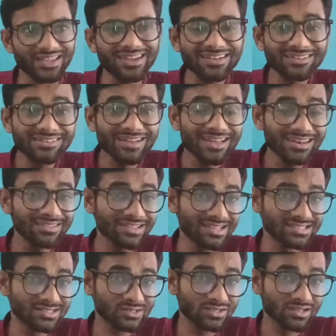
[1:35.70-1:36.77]
entering
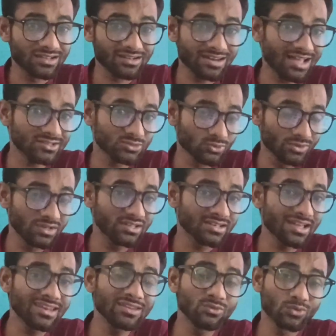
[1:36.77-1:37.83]
the classroom,
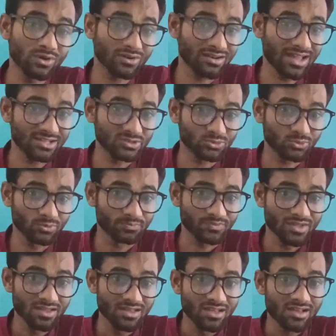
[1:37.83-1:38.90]
entering your
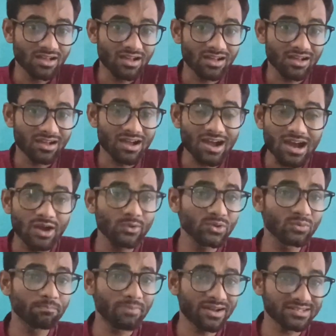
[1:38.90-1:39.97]
classroom, how
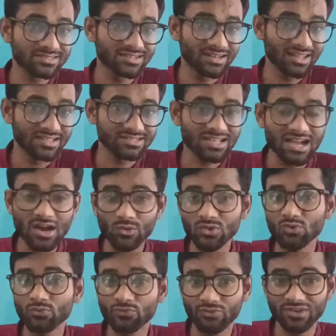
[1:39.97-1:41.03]
you passed the days, how
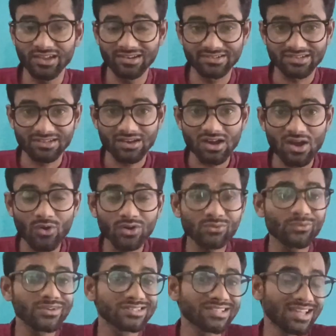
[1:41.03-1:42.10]
you felt,
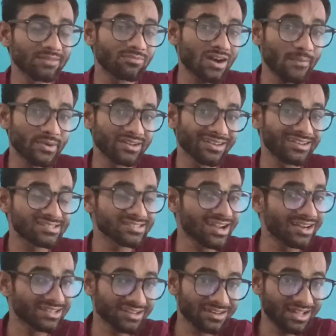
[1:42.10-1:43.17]
what was the environment
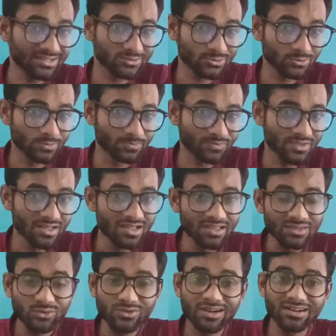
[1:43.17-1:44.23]
inside the classroom.
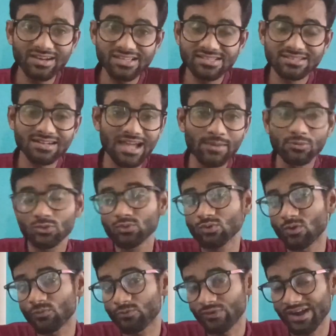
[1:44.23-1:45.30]
You can describe to
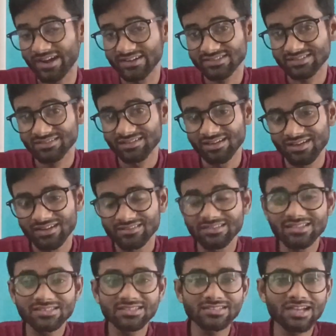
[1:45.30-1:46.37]
your friends.
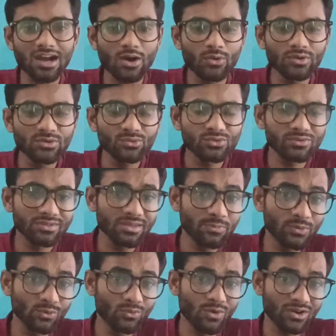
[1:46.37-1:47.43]
This is how,
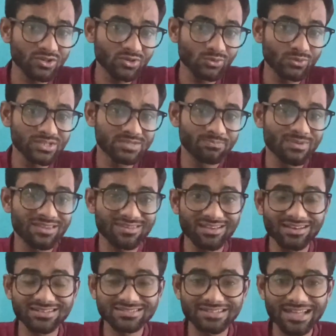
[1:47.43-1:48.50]
if you want to speak
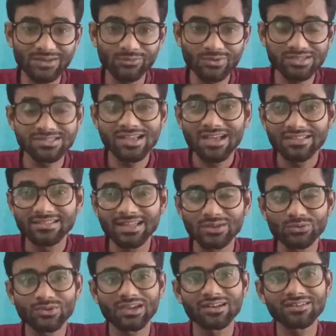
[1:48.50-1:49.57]
English language,
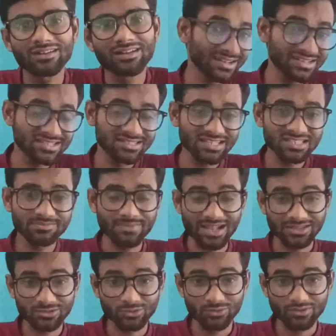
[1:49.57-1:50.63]
then you can practice this
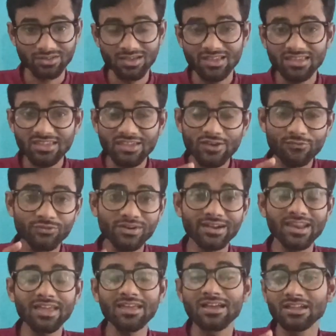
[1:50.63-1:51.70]
method.
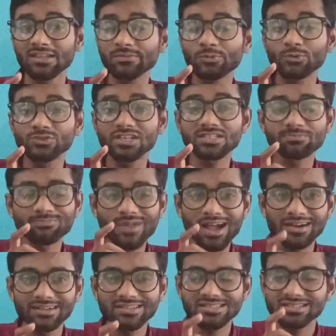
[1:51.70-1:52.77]
Every day, if you just
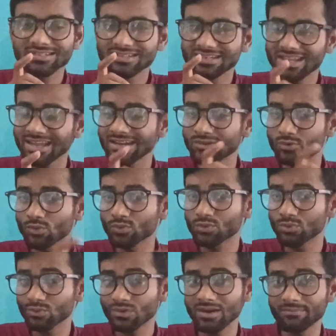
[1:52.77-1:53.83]
practice 10 to
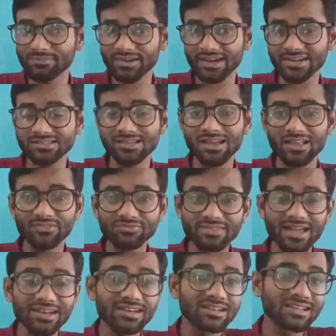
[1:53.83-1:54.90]
12 minutes,
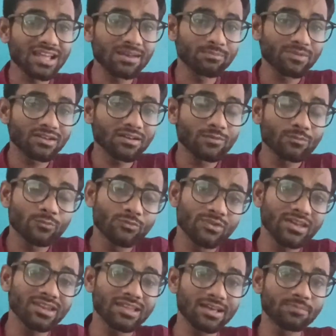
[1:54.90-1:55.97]
then it can become
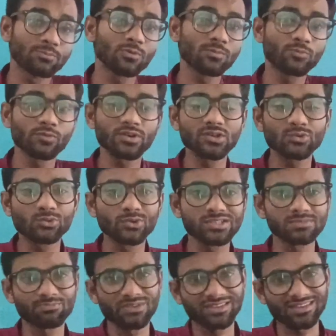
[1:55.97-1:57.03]
very helpful for you
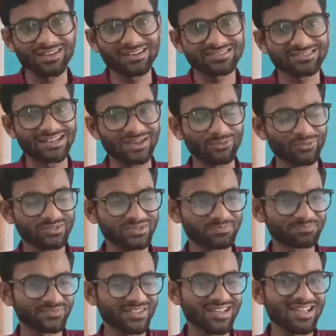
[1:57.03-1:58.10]
to speak English language.
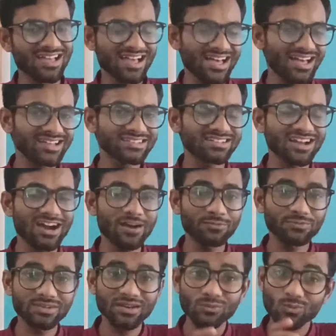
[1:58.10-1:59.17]
And
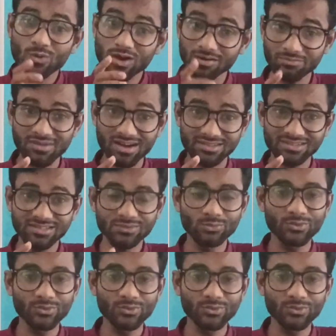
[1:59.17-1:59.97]
after 1 month,